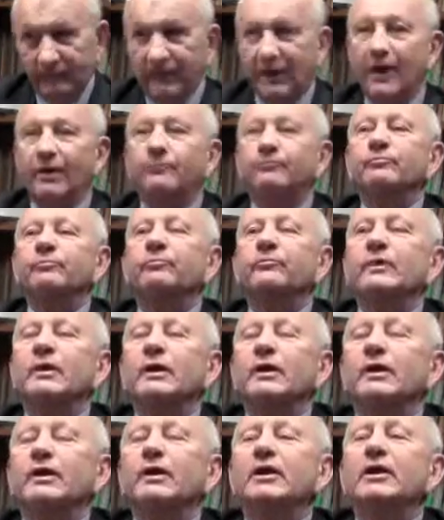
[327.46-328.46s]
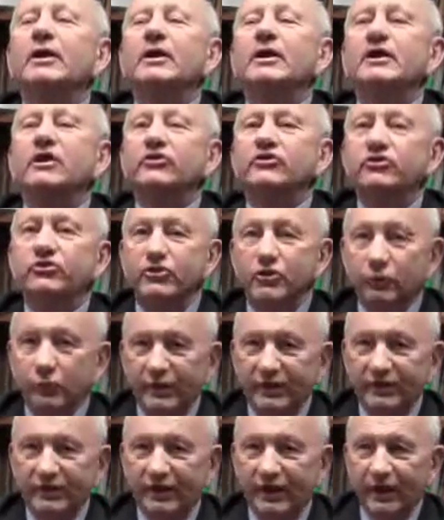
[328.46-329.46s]
Now, in
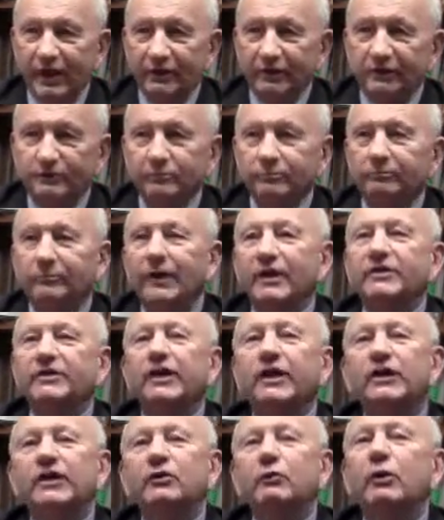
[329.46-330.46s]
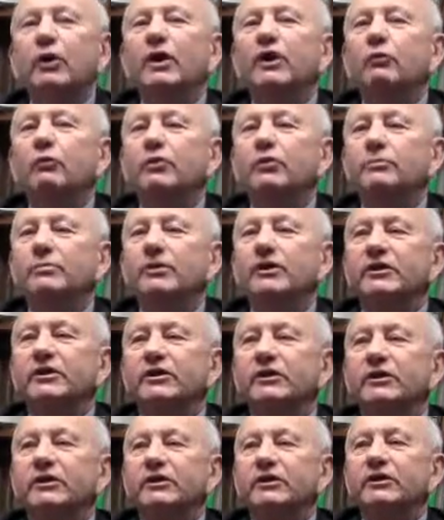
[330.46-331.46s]
doing that, my takeaway would
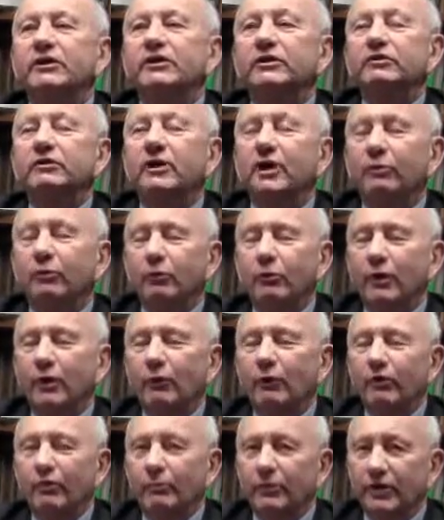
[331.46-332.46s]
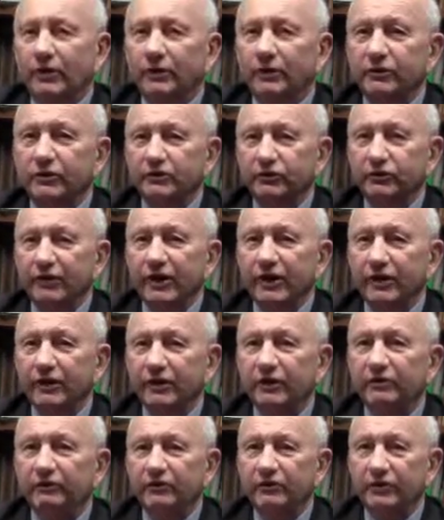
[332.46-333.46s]
be you come away with a better
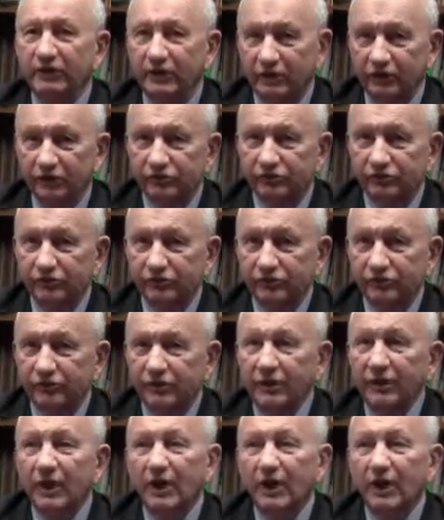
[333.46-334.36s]
understanding of intelligence.